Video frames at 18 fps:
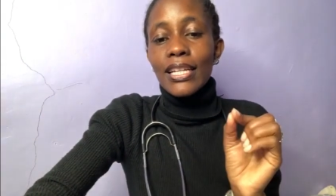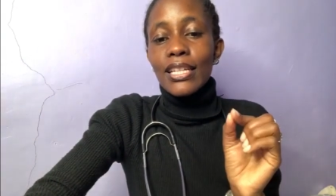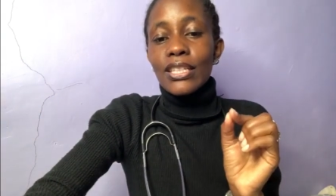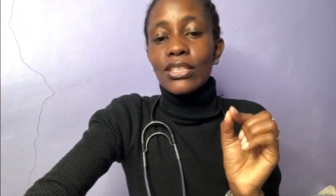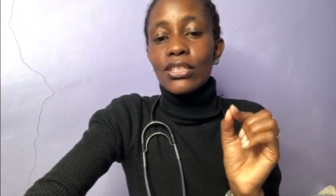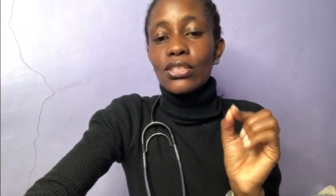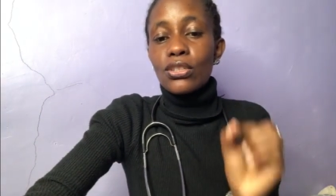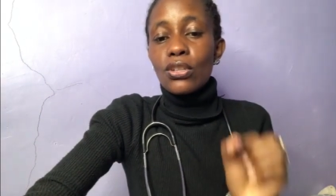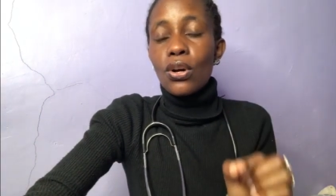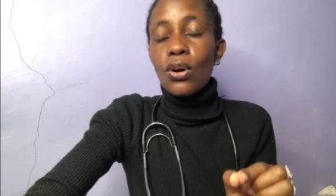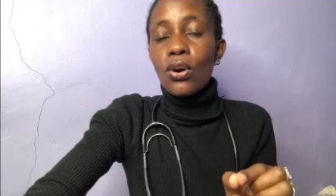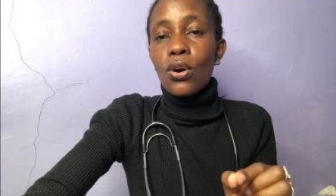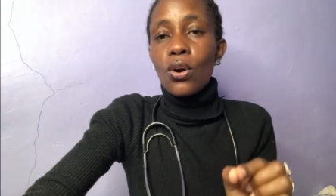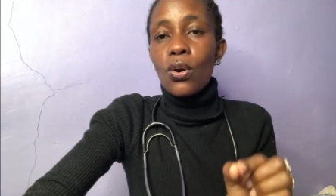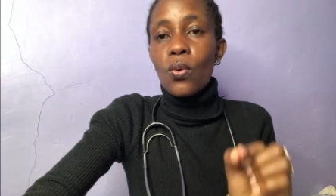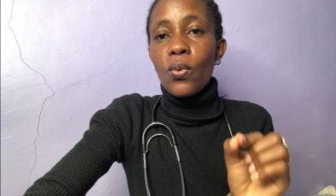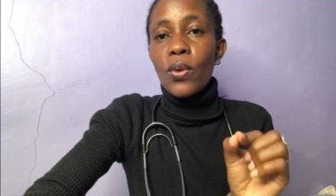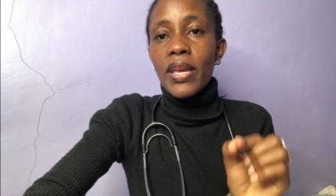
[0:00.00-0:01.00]

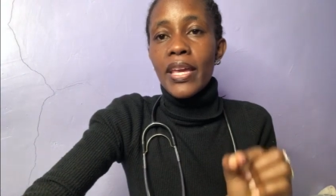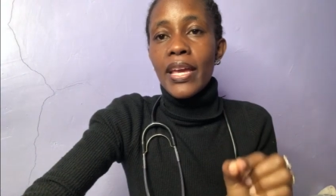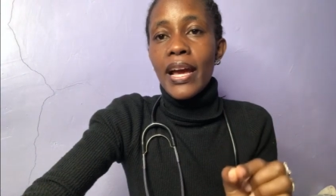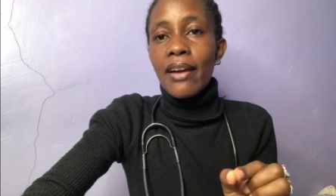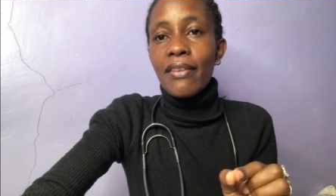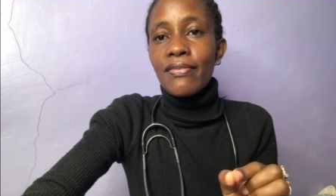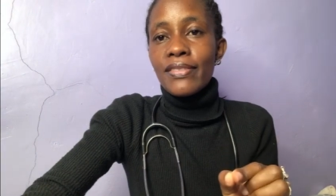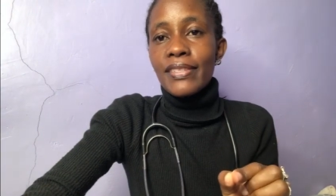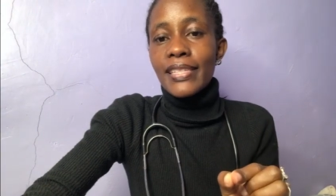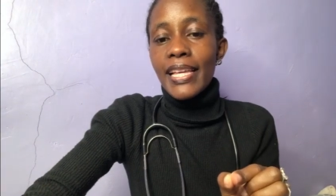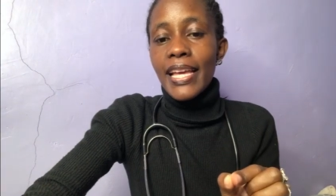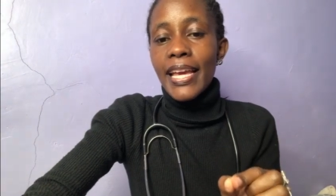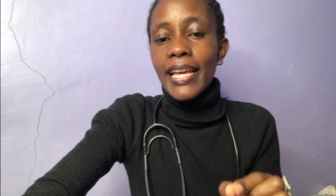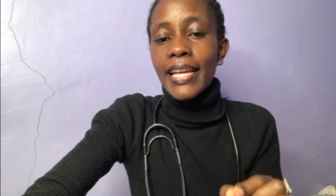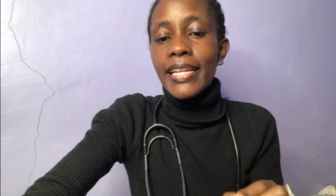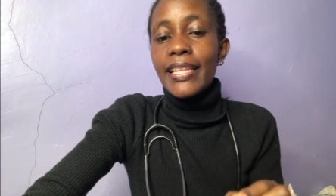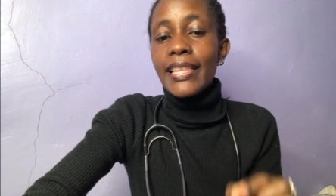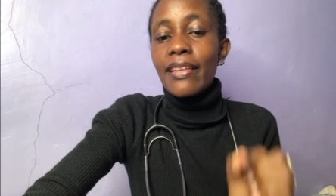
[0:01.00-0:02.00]
So we have
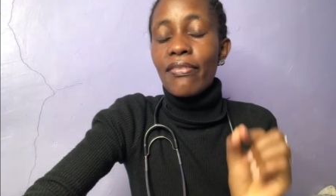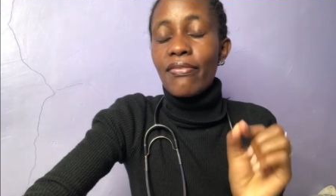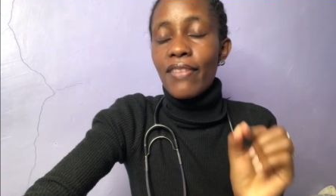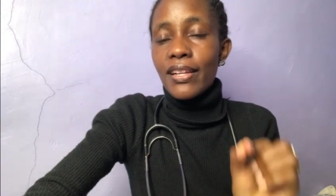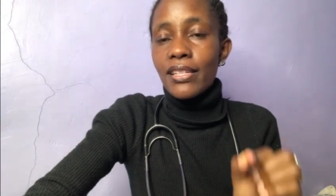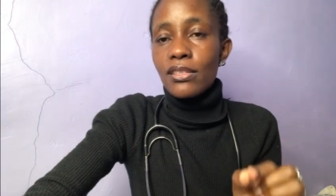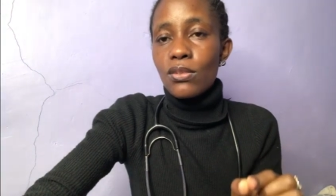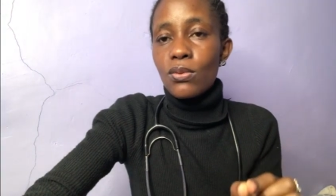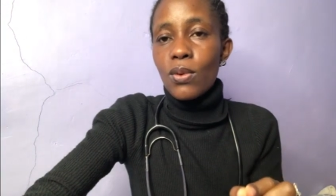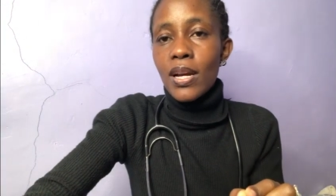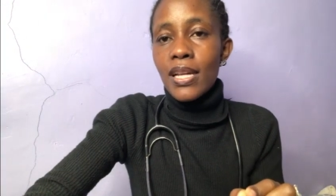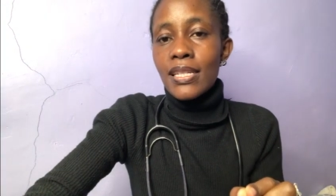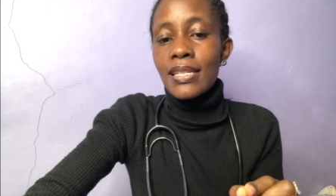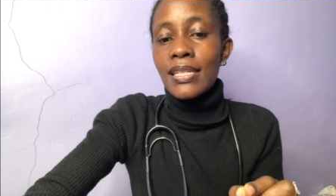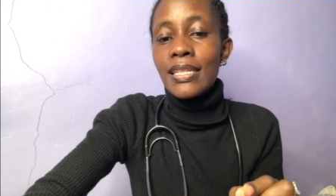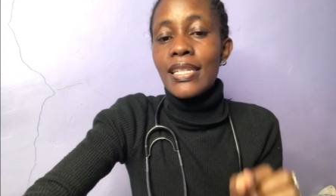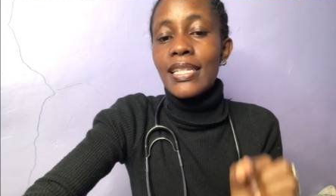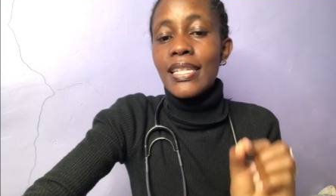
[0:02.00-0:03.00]
said the first one
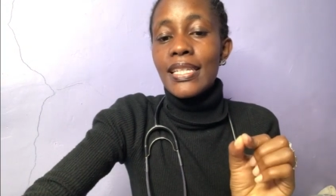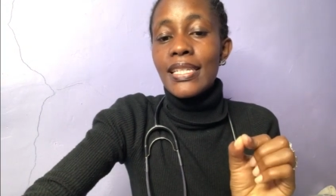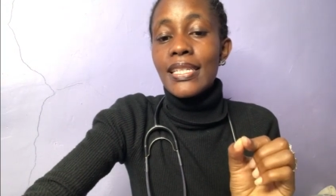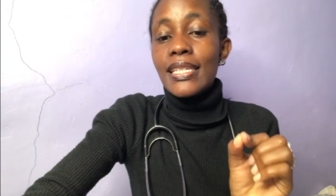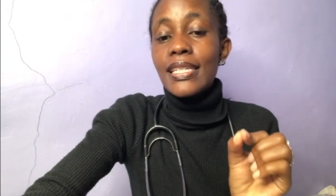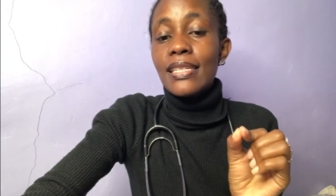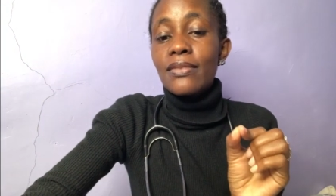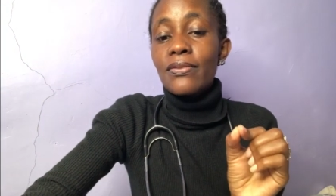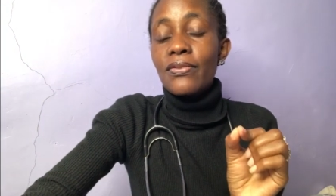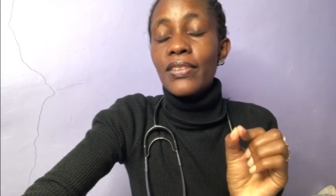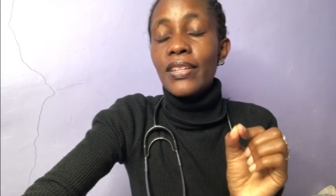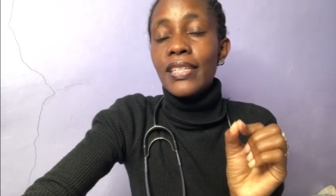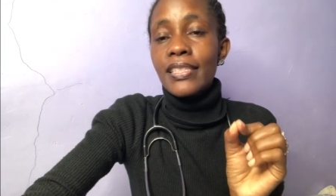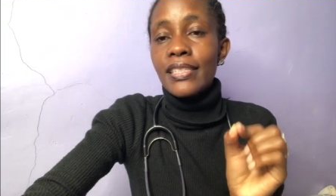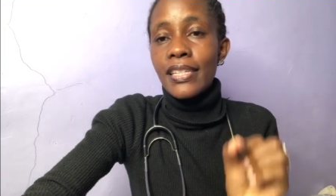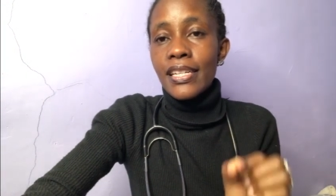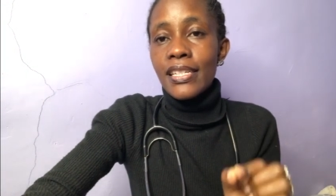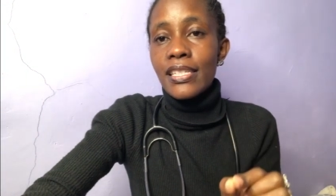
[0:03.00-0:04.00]
is
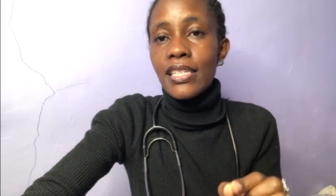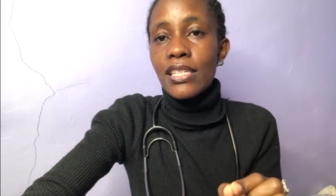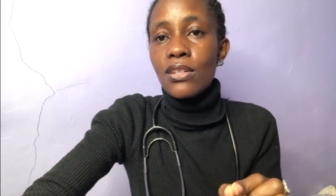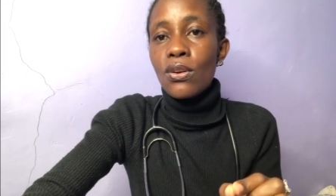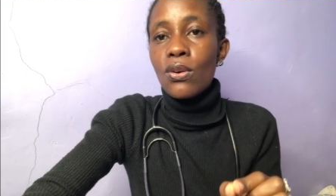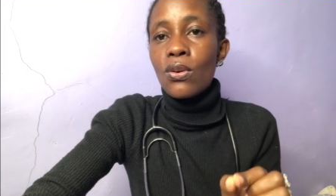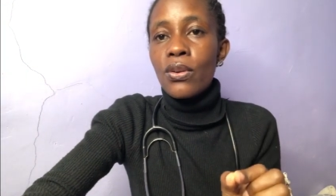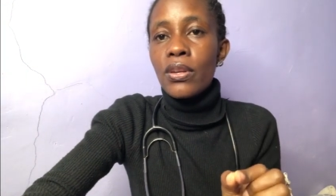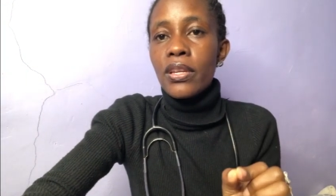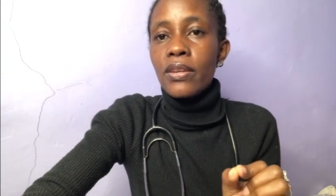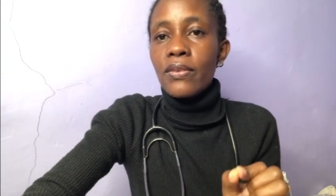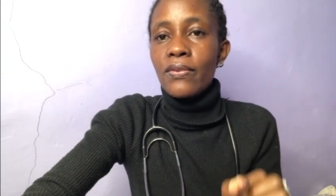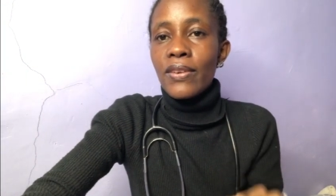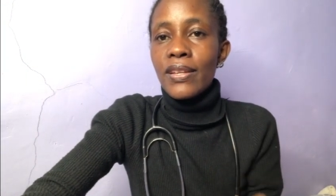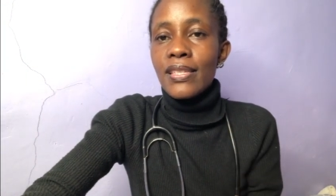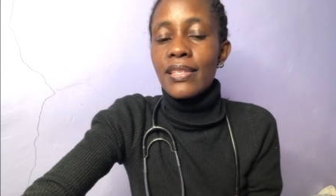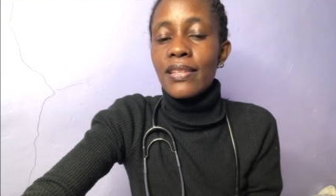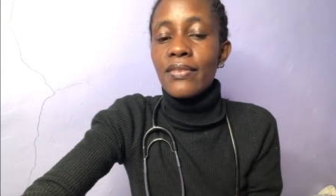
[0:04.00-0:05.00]
infiltrating or
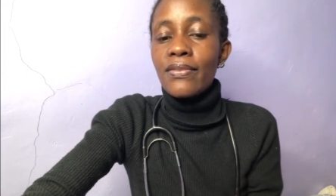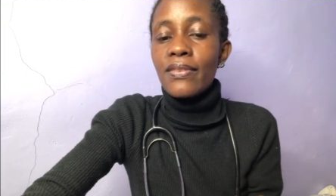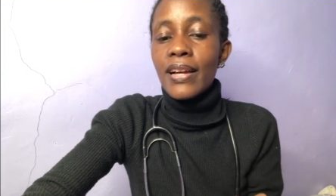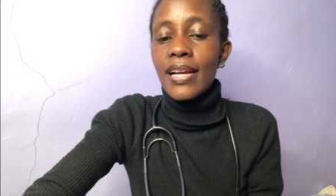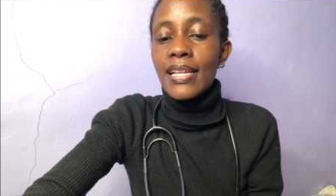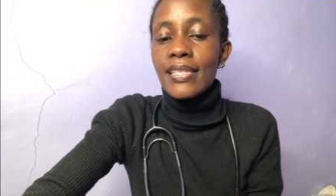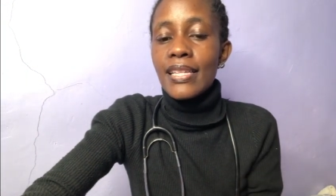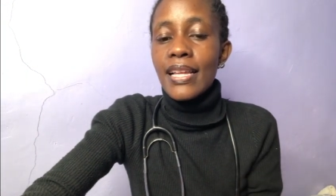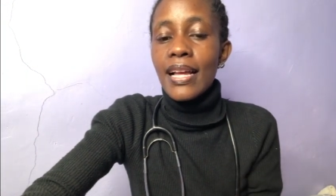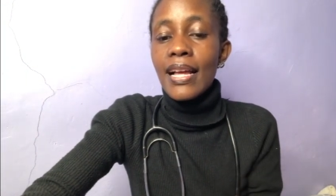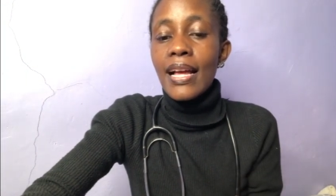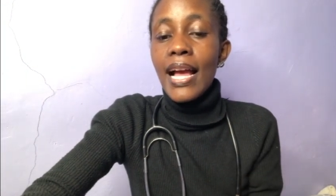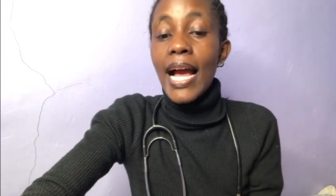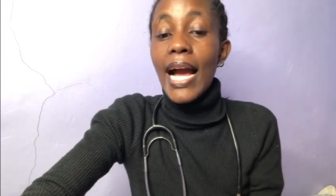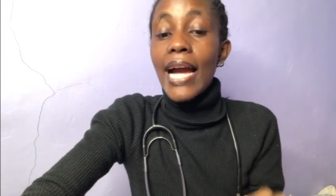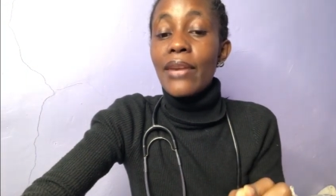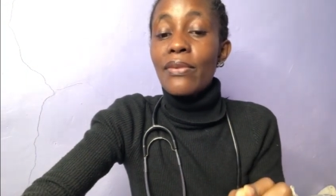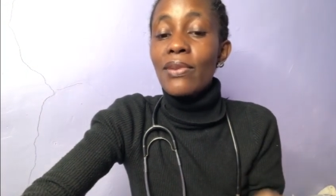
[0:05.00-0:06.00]
invasive cancer,
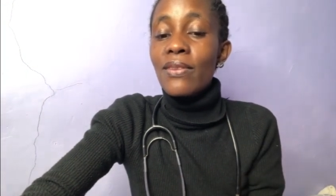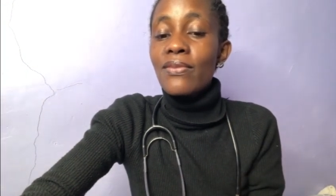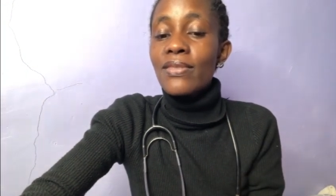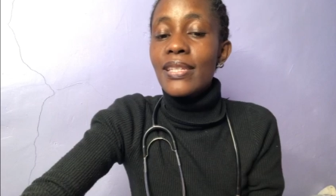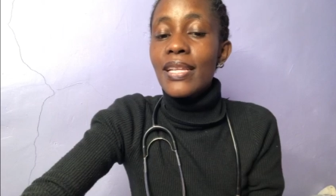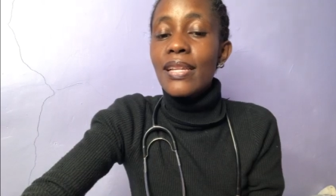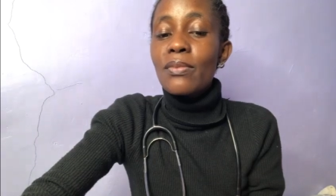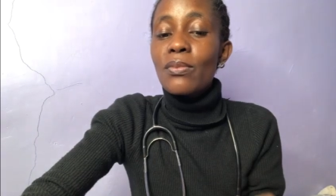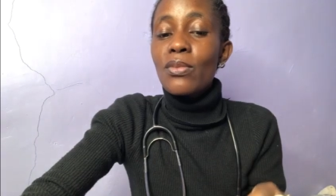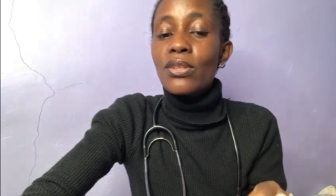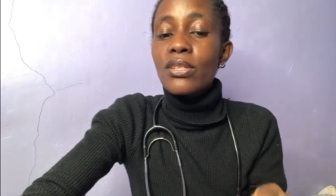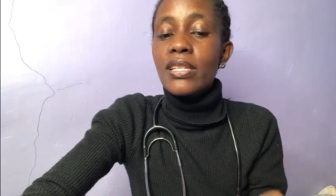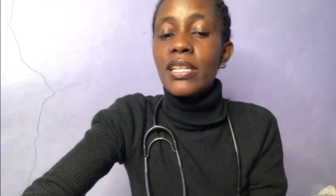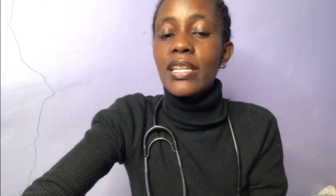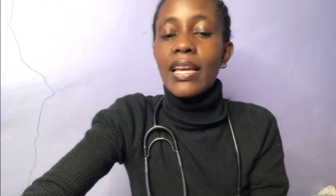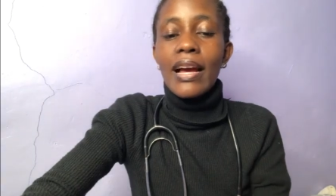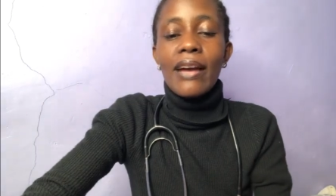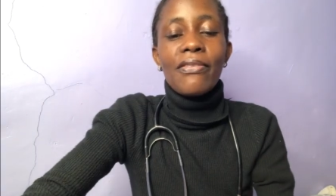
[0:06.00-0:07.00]
and we have said
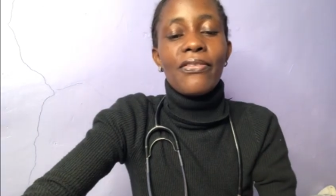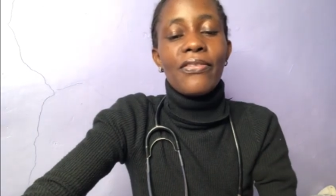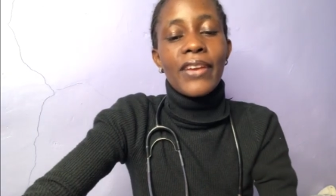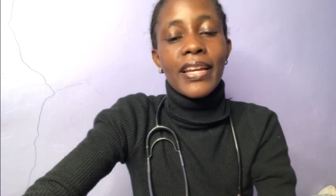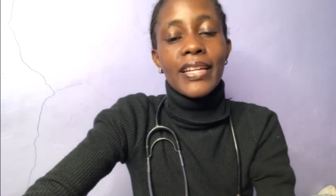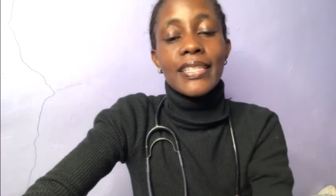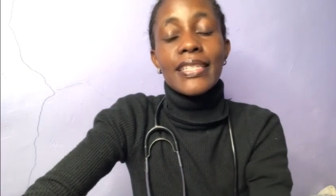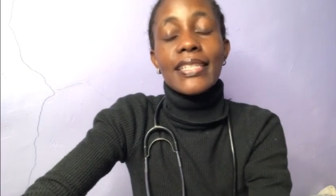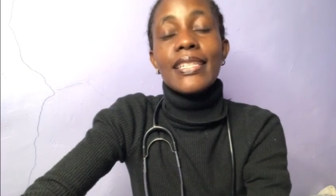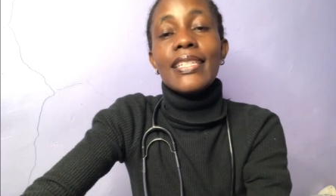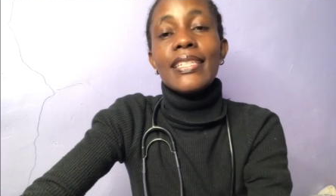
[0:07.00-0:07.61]
mostly affect